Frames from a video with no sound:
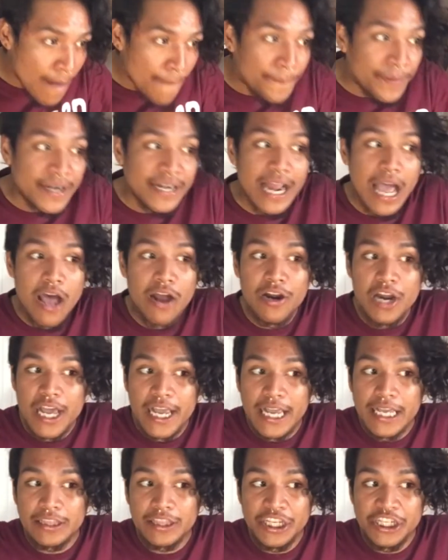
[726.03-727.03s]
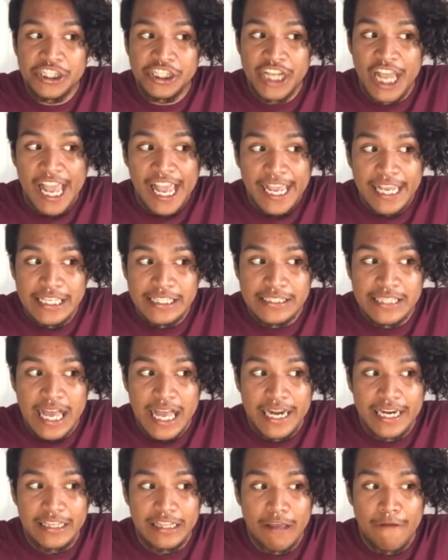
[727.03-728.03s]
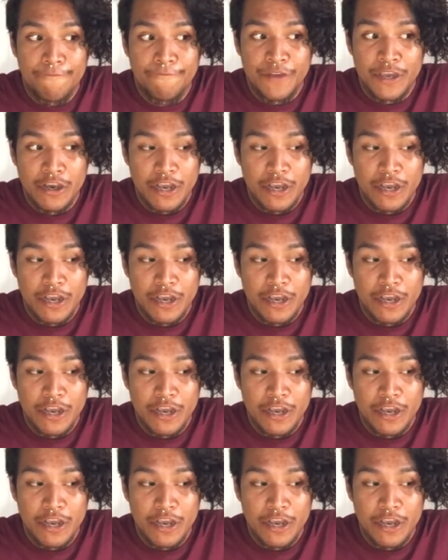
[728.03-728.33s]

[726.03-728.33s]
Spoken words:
but now look at the shit he's done in the